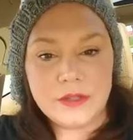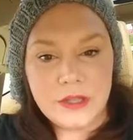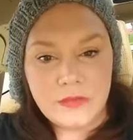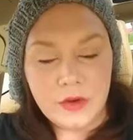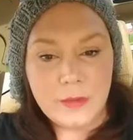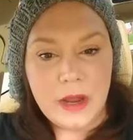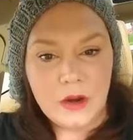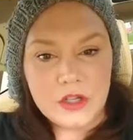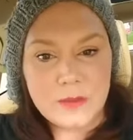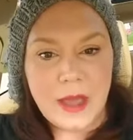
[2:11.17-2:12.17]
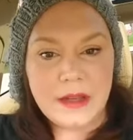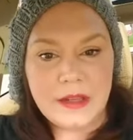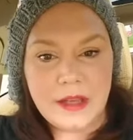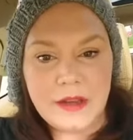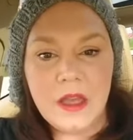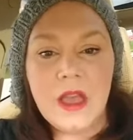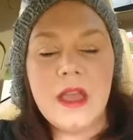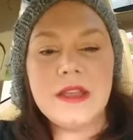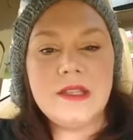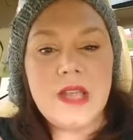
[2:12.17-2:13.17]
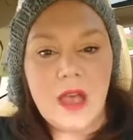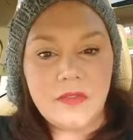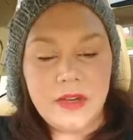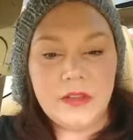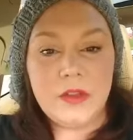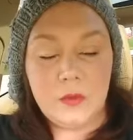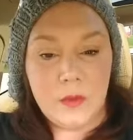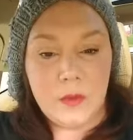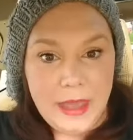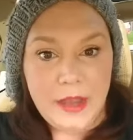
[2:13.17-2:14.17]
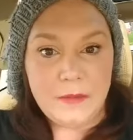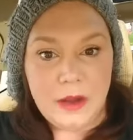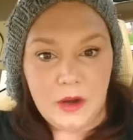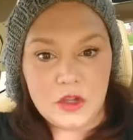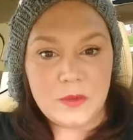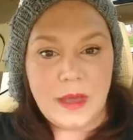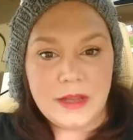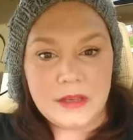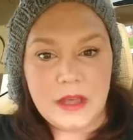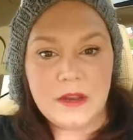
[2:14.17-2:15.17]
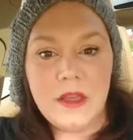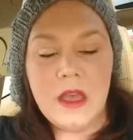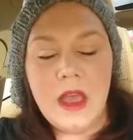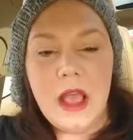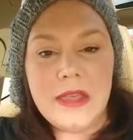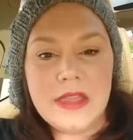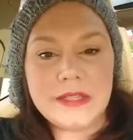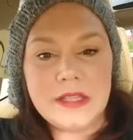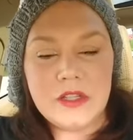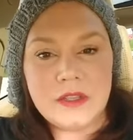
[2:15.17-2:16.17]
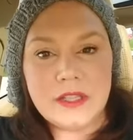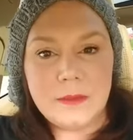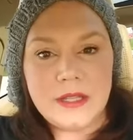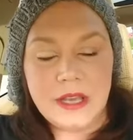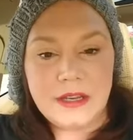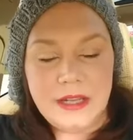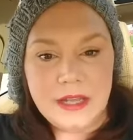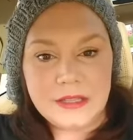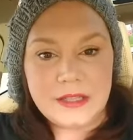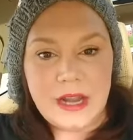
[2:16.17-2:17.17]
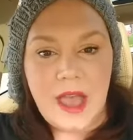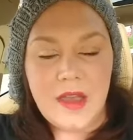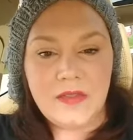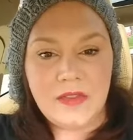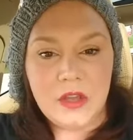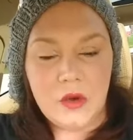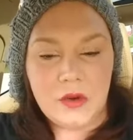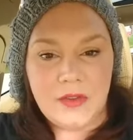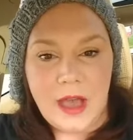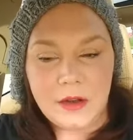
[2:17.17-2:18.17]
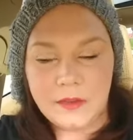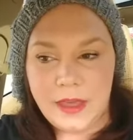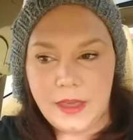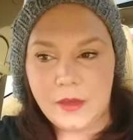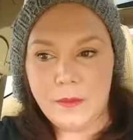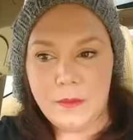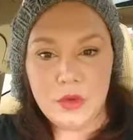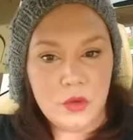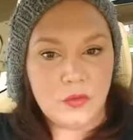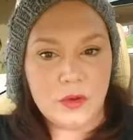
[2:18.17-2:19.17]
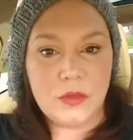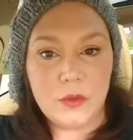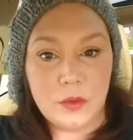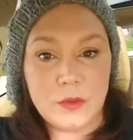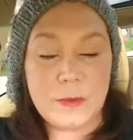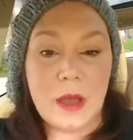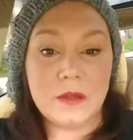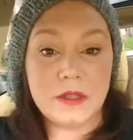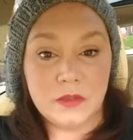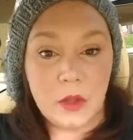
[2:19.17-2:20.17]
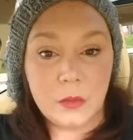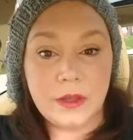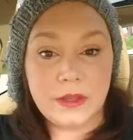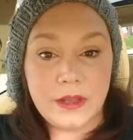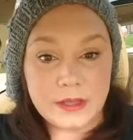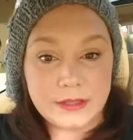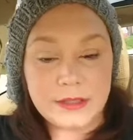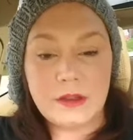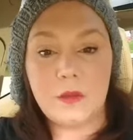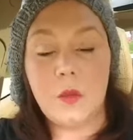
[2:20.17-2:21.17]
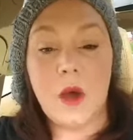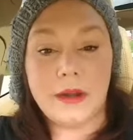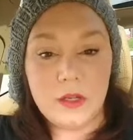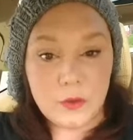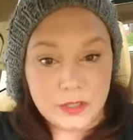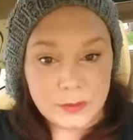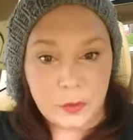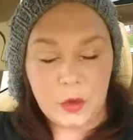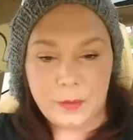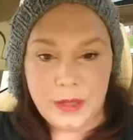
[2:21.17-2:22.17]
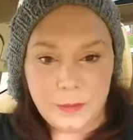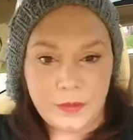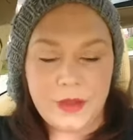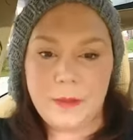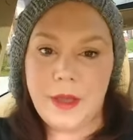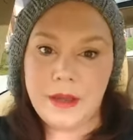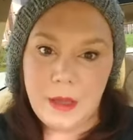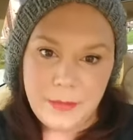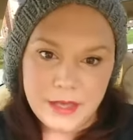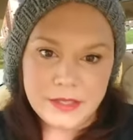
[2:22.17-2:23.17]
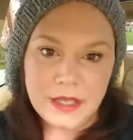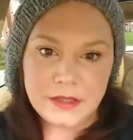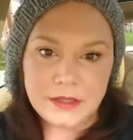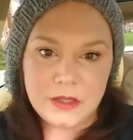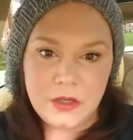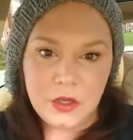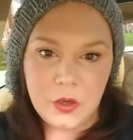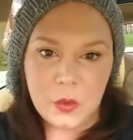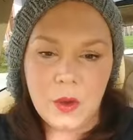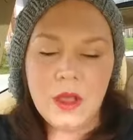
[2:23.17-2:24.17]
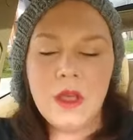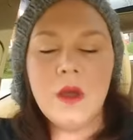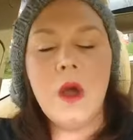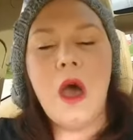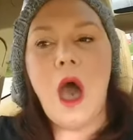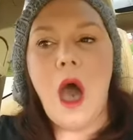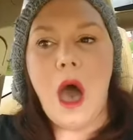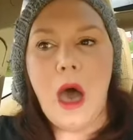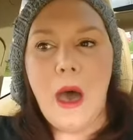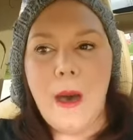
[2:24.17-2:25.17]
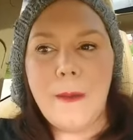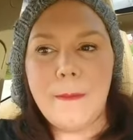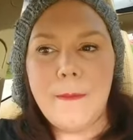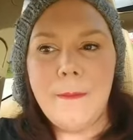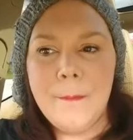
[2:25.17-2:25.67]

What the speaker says: if you're marriage minded, definitely remain marriage minded. And this is just some techniques that I've figured of how to like maneuver through those bouts of loneliness and wanting to explore people that it might not make sense to do. But